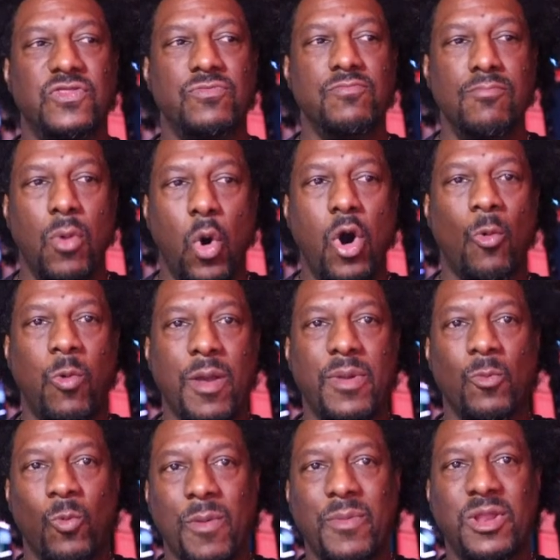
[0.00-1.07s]
More
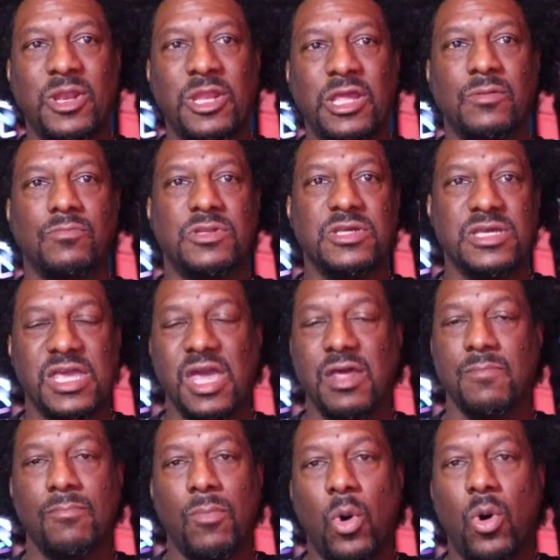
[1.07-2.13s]
women need to get
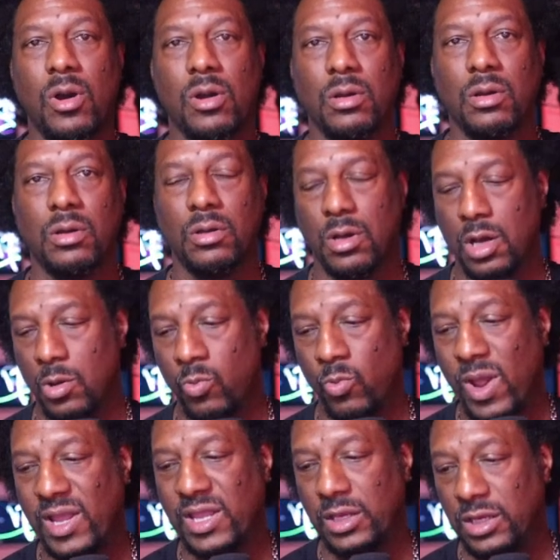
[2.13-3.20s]
more
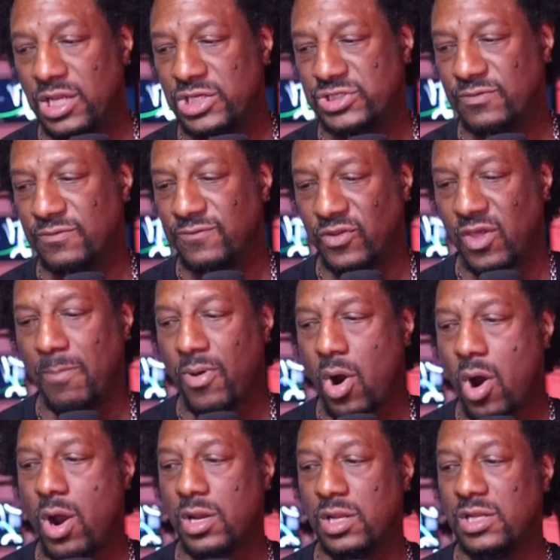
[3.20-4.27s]
recognition for their
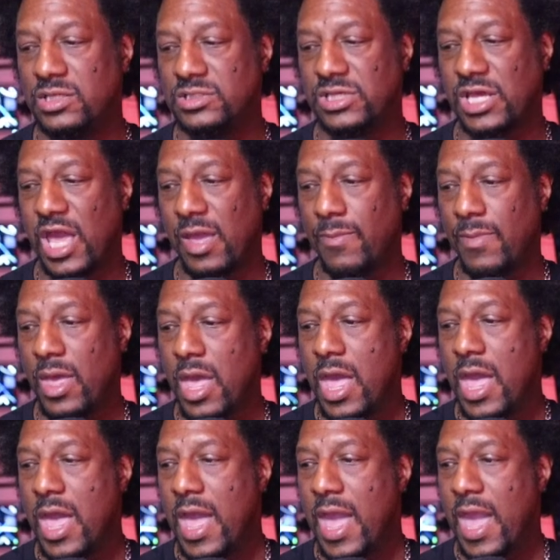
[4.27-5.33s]
part in this game.
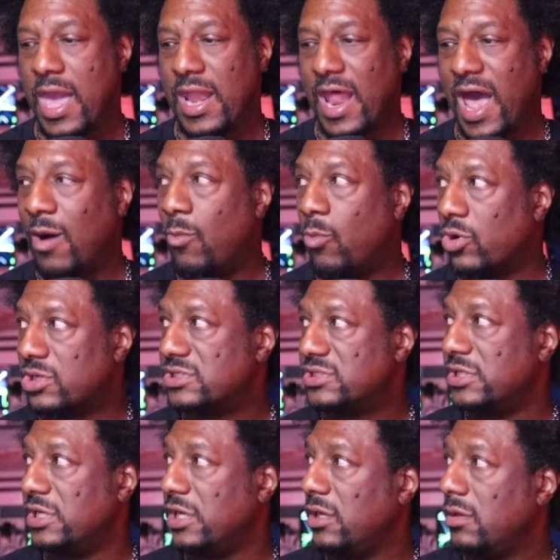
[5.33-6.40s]
And I want to
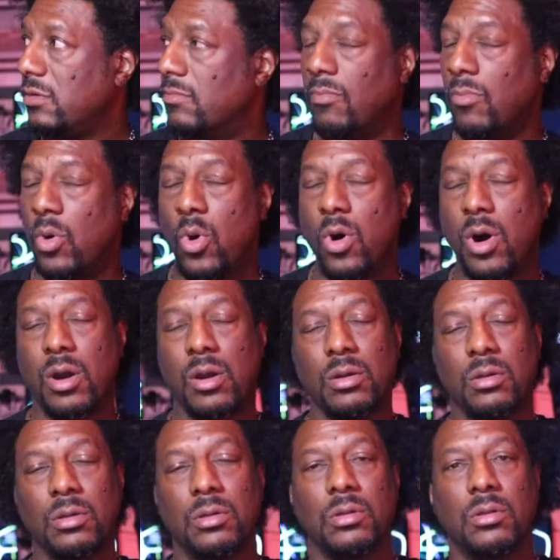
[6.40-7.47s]
see more
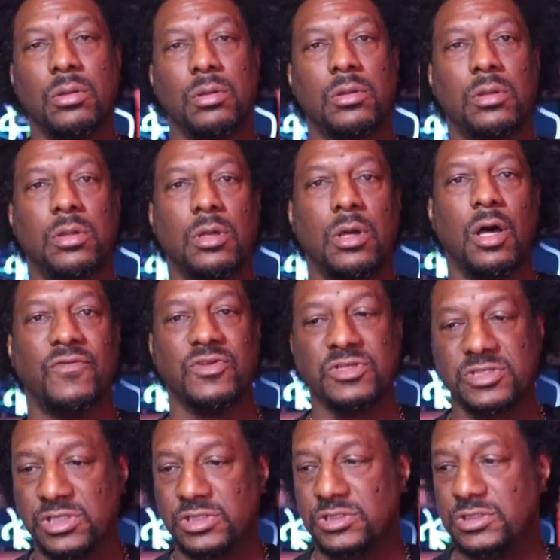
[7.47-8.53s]
of the
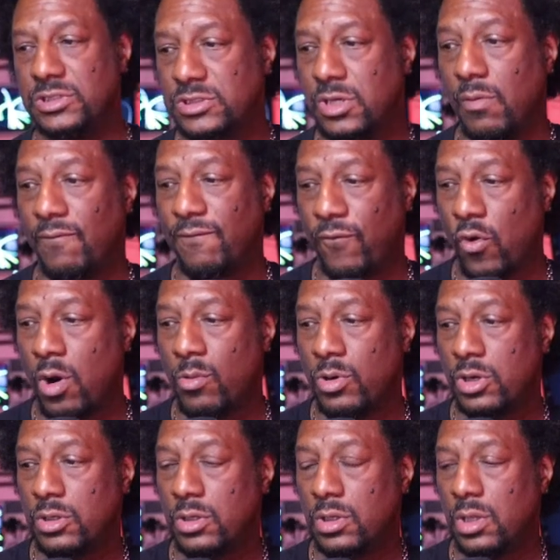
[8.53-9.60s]
sisters come forward